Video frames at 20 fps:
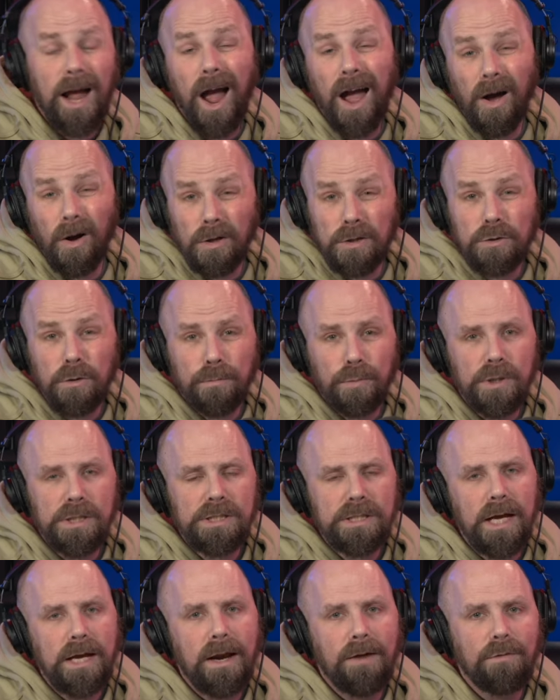I also
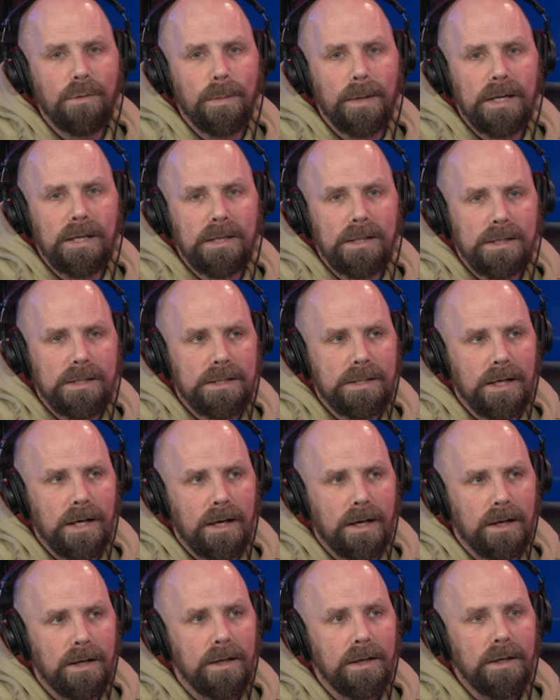appreciate everybody that's
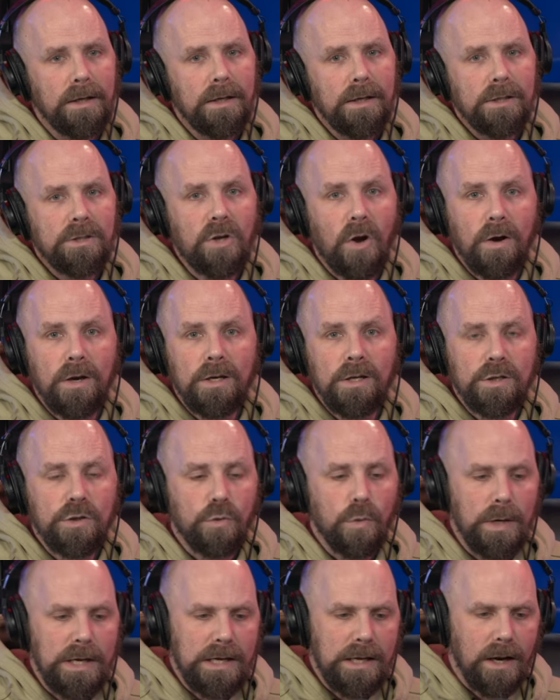starting to
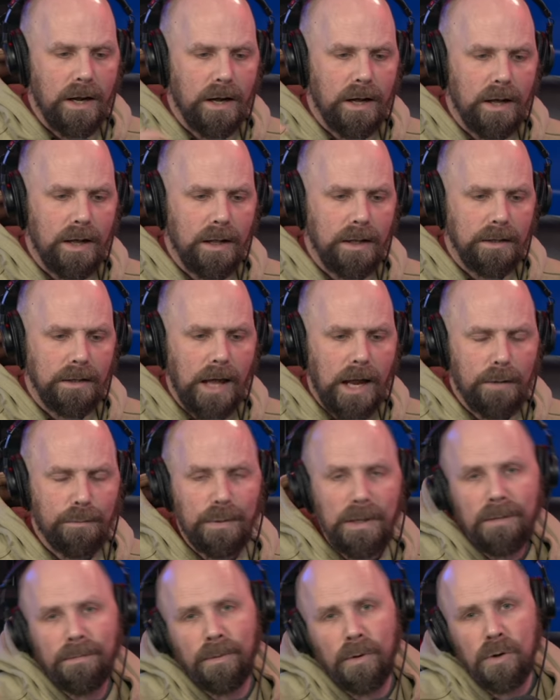tweet. A lot of
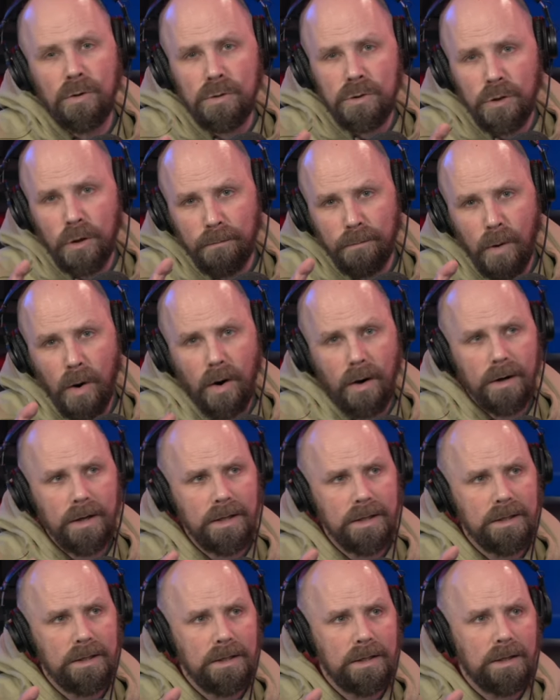people who took part
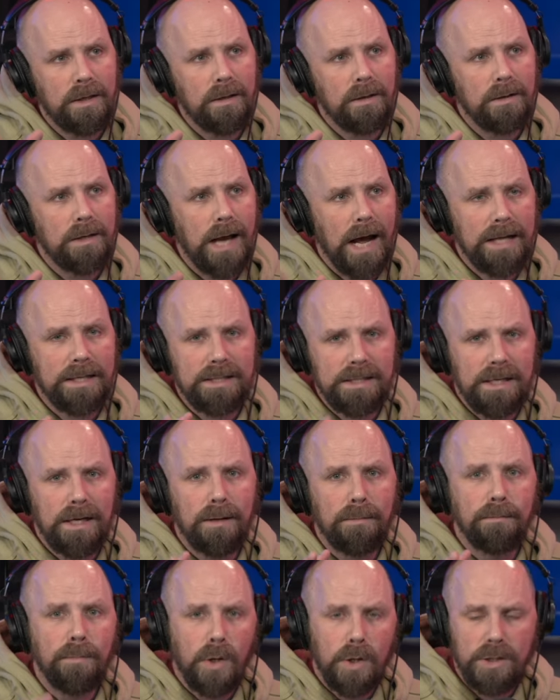in the Not
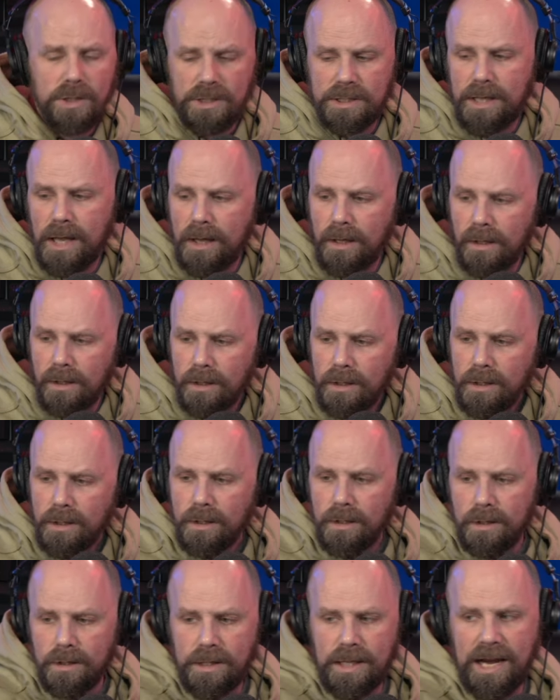Sam merch sale
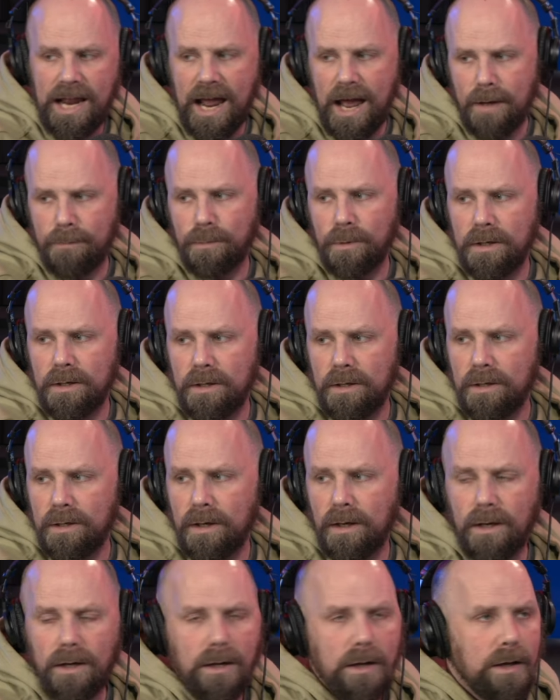that happened
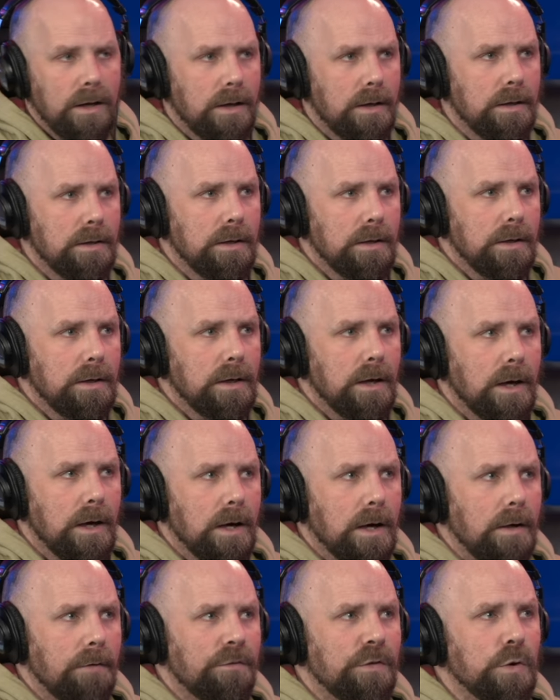a
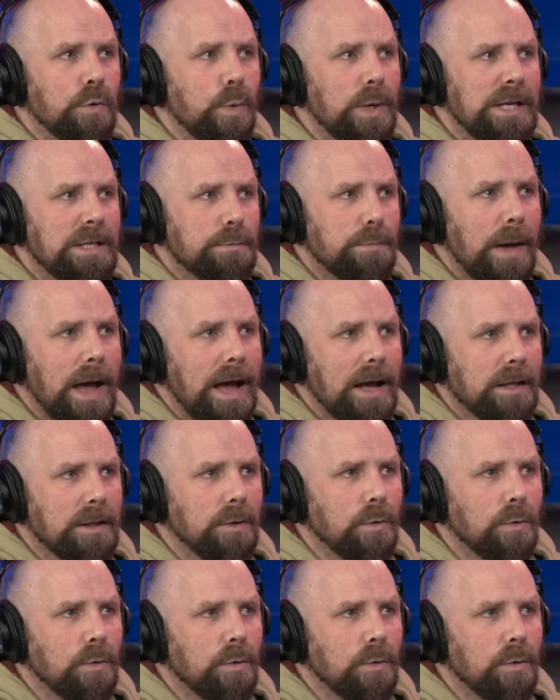few weeks back.